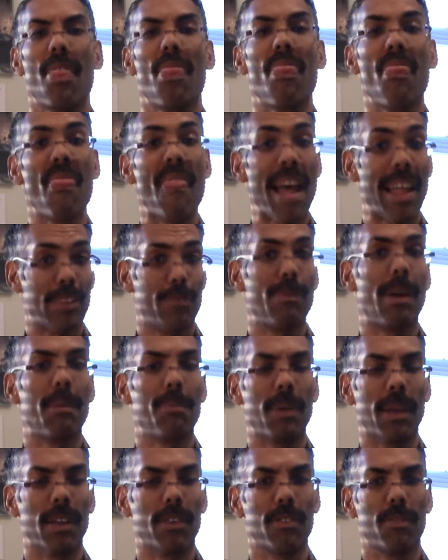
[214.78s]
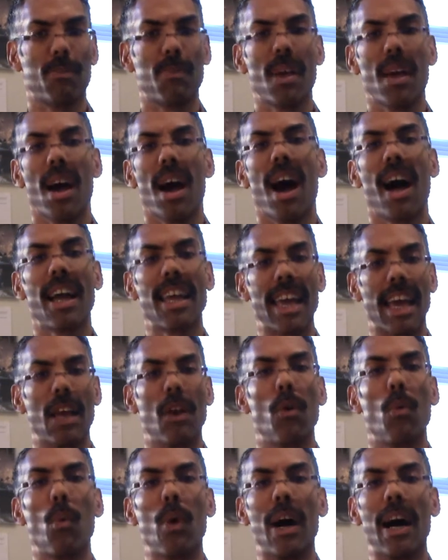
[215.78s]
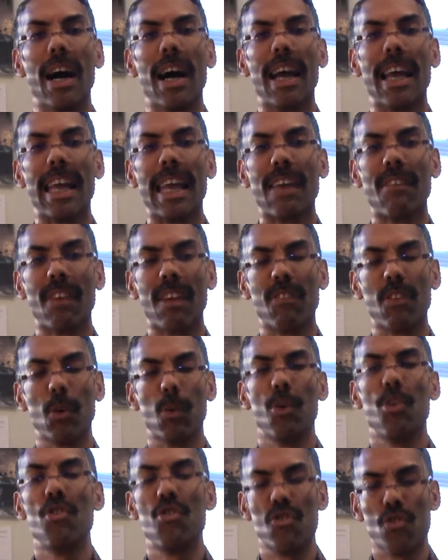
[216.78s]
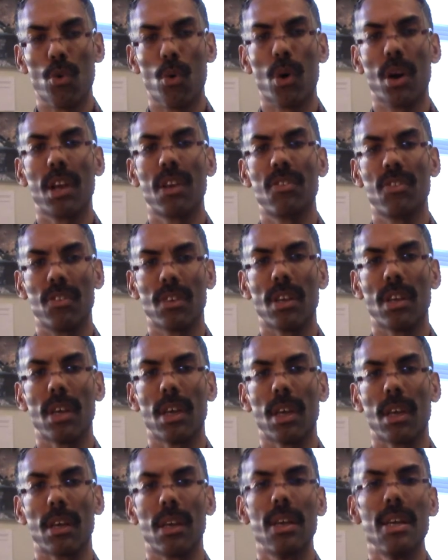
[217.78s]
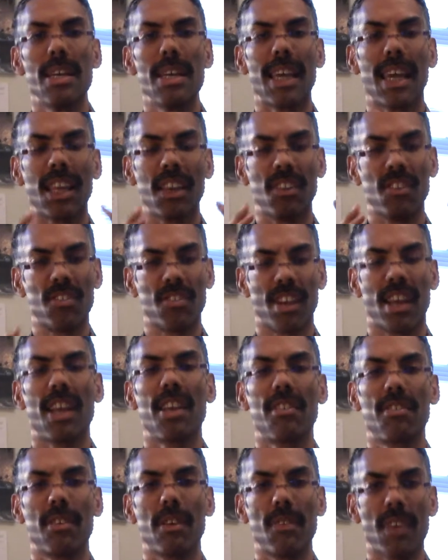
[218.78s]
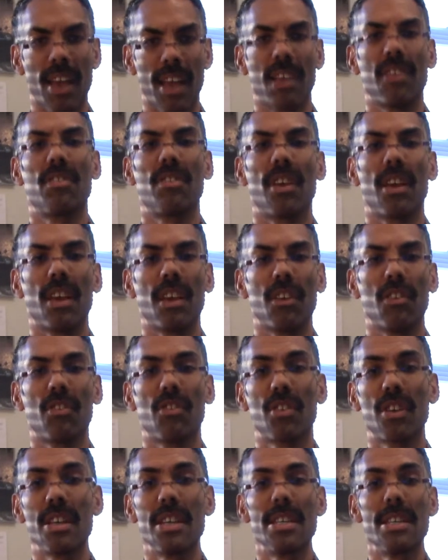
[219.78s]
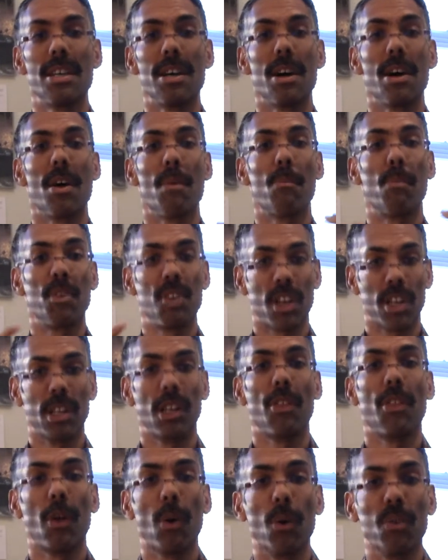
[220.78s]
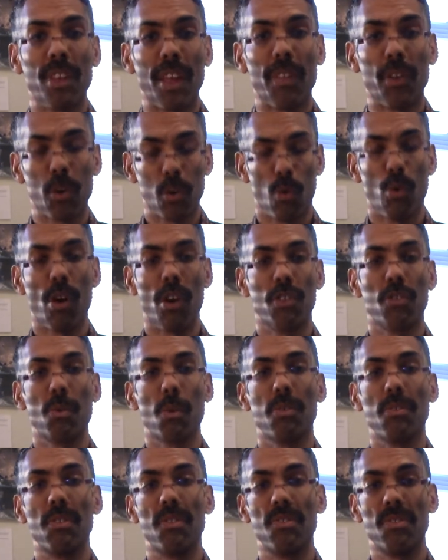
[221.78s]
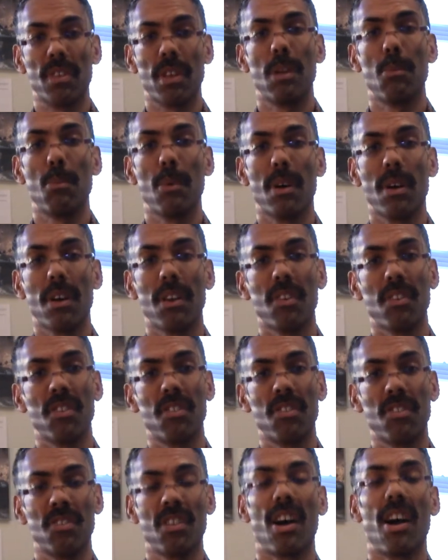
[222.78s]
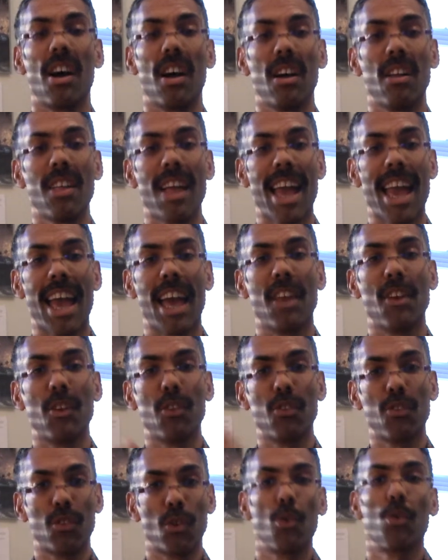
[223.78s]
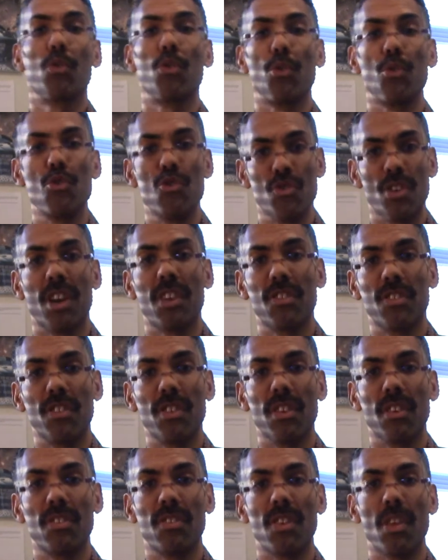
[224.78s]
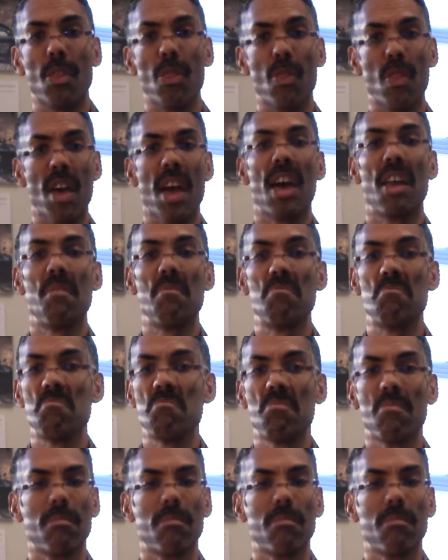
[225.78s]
that's my piece. Again, I, if, if you enjoy seeing incisive essays, particularly those at the crossroads of cinema, style, and social justice, then